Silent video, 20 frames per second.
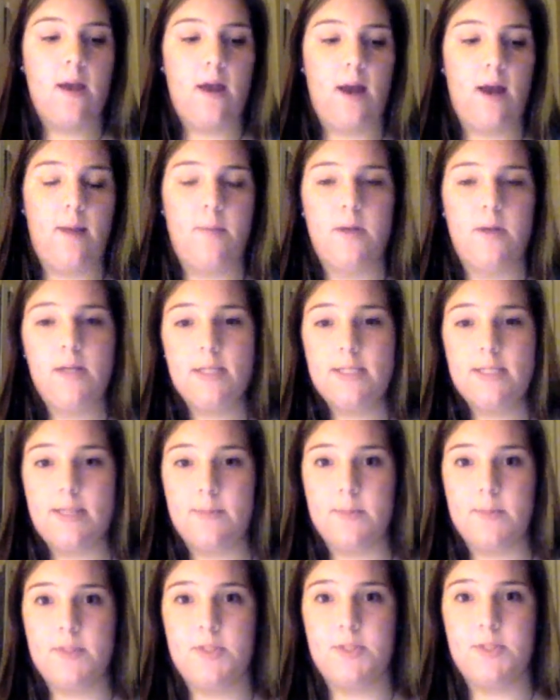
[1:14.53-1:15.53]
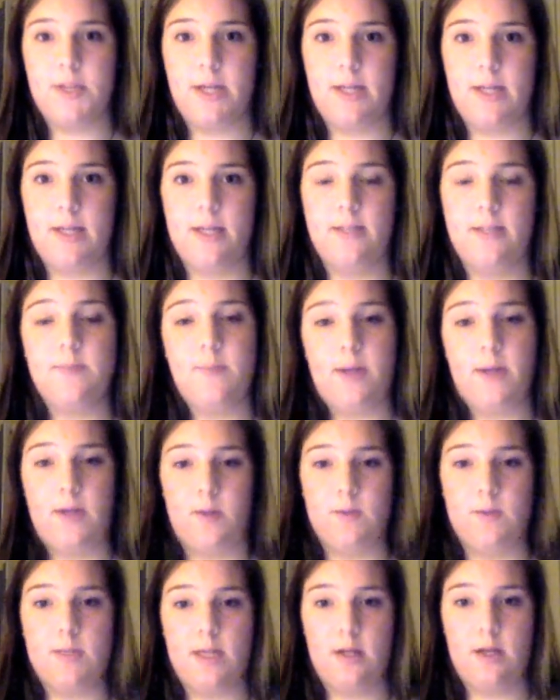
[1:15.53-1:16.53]
I'm going to demonstrate this by
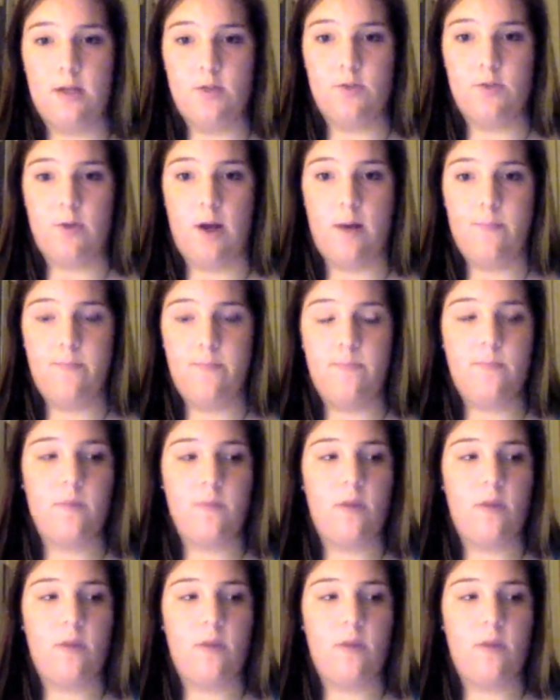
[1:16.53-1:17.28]
using a drum.